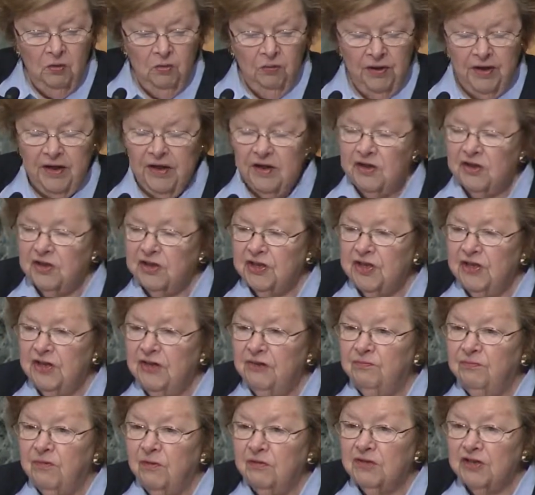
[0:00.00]
we can
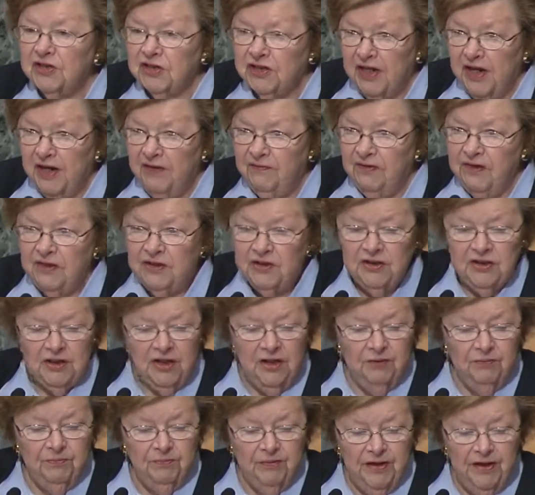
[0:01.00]
achieve both savings
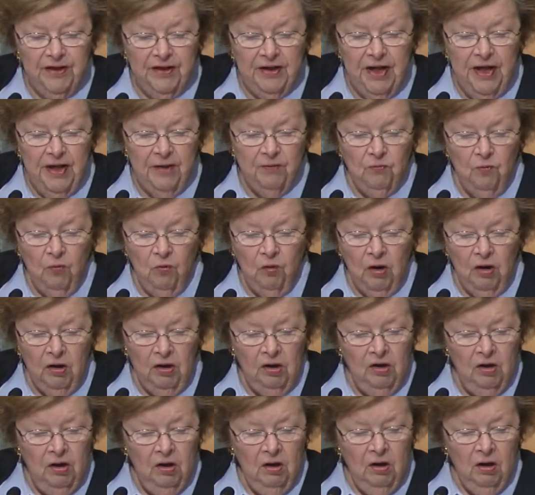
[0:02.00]
and be a more,